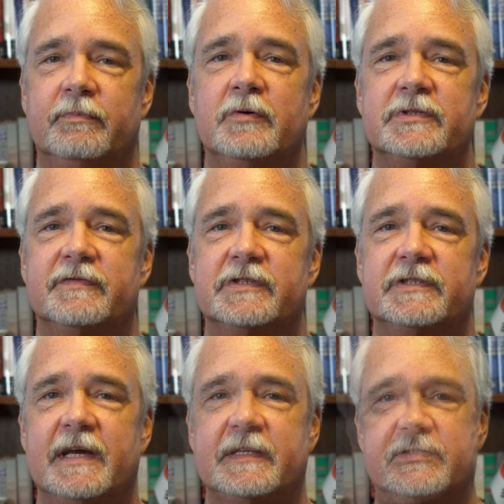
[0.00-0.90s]
most of the
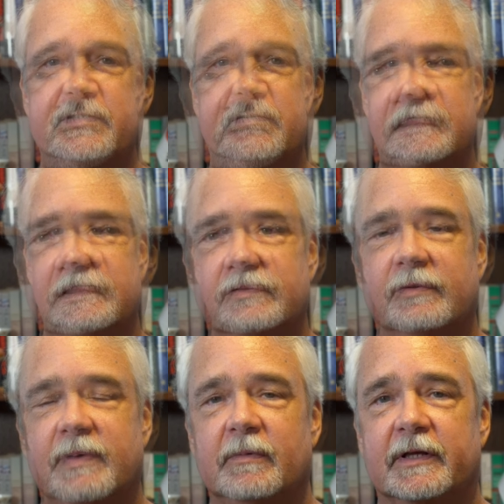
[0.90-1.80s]
states? The
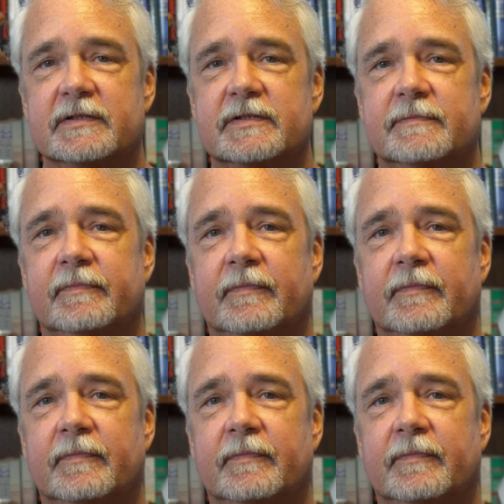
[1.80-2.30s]
Republicans.